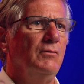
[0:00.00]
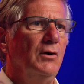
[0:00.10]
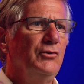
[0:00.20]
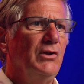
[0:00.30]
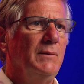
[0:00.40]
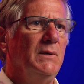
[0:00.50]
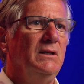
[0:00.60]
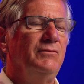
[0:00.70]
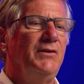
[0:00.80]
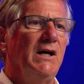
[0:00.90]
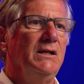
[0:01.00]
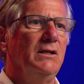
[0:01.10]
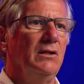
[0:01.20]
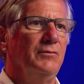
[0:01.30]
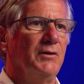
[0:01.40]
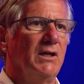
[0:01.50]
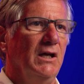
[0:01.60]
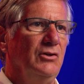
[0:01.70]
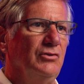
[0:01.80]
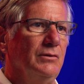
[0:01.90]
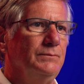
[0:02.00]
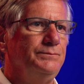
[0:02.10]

First, let me define nullification.